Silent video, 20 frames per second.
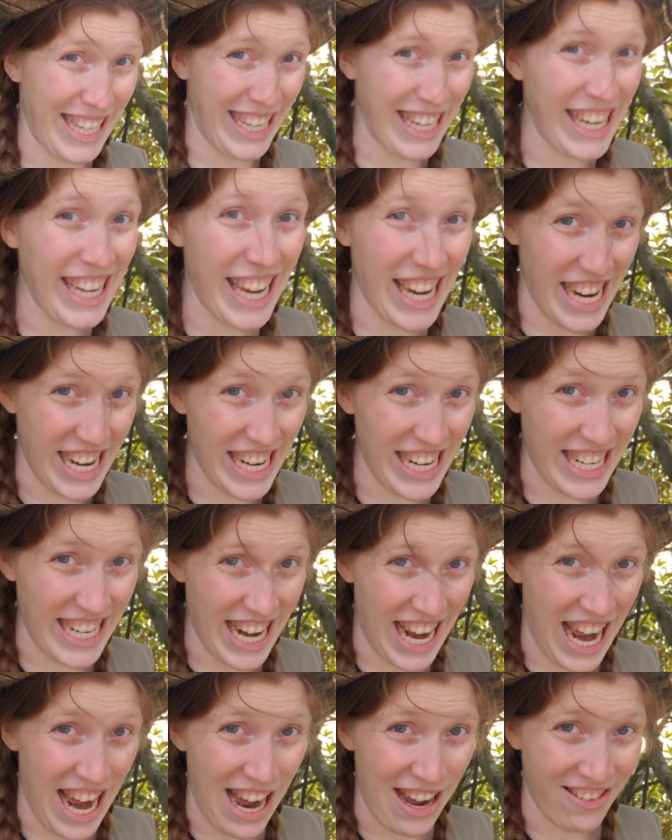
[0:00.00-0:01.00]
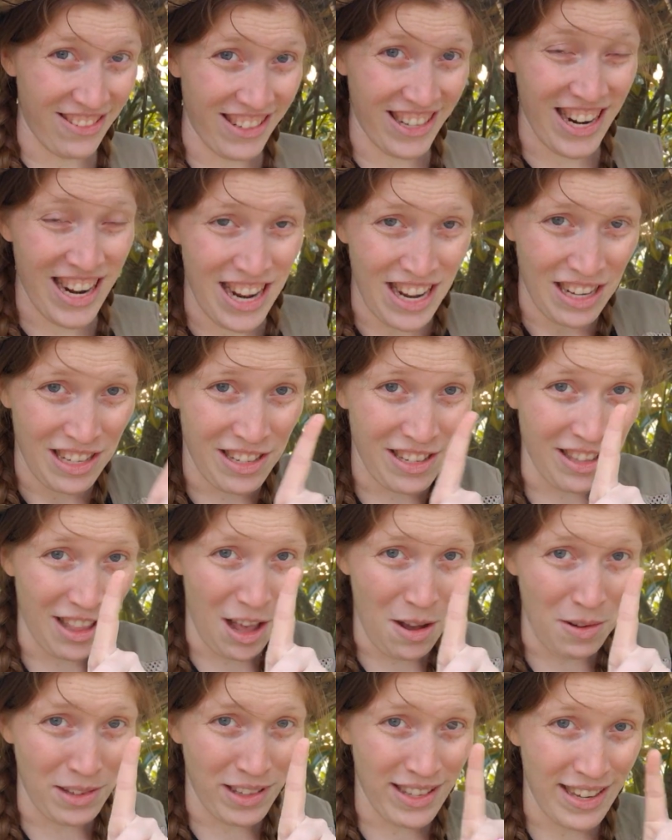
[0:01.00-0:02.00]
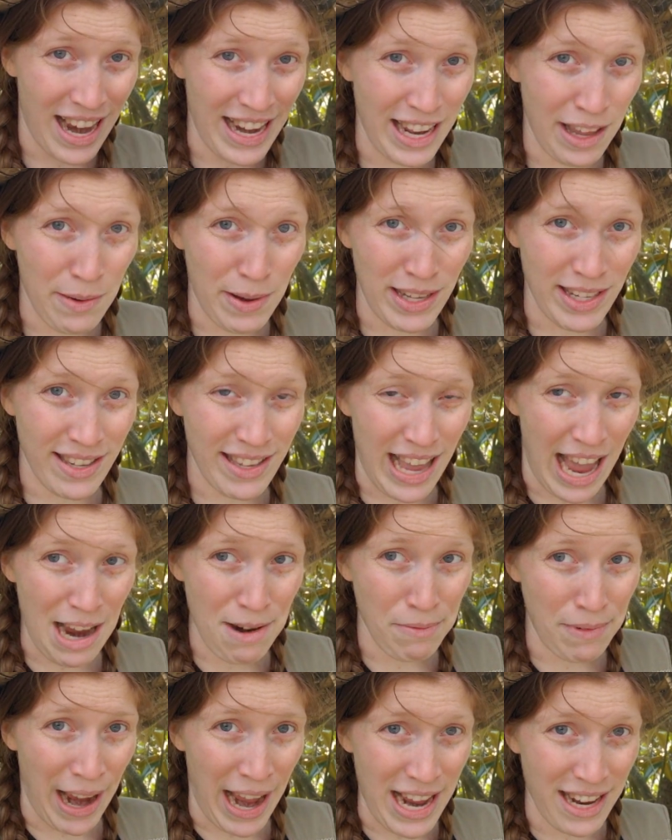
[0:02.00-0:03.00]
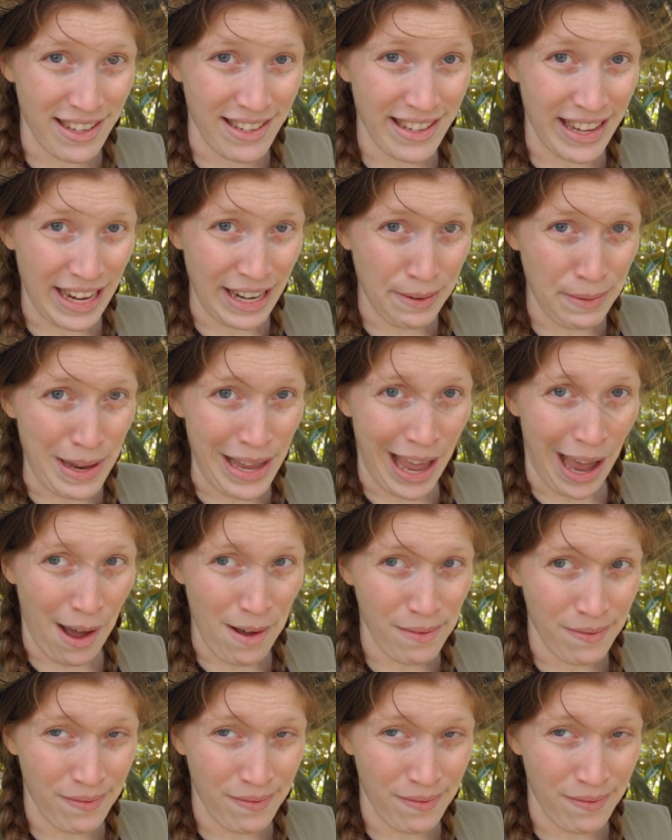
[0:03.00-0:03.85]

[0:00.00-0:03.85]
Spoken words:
Getting down. Slow and steady wins that race. Here we go.